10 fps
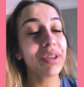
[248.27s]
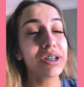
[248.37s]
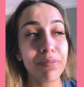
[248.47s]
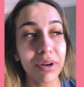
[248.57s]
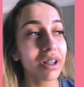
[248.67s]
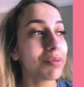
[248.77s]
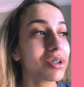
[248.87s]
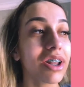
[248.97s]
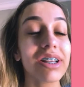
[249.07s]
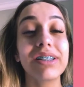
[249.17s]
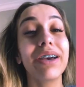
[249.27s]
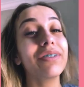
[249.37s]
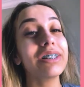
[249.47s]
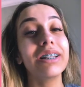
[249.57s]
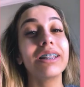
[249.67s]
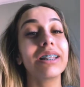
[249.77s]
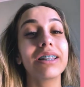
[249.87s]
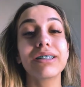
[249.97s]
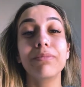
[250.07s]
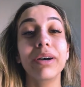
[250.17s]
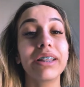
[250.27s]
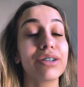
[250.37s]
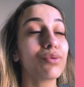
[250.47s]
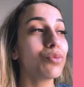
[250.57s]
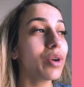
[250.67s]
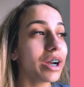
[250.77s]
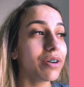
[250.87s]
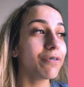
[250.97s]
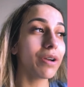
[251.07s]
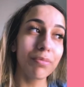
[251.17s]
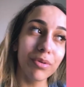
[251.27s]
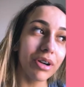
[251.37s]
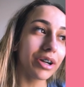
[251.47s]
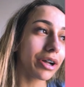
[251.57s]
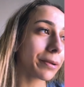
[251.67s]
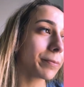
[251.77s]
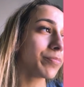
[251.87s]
His birthday was on the 17th of this month as well, February.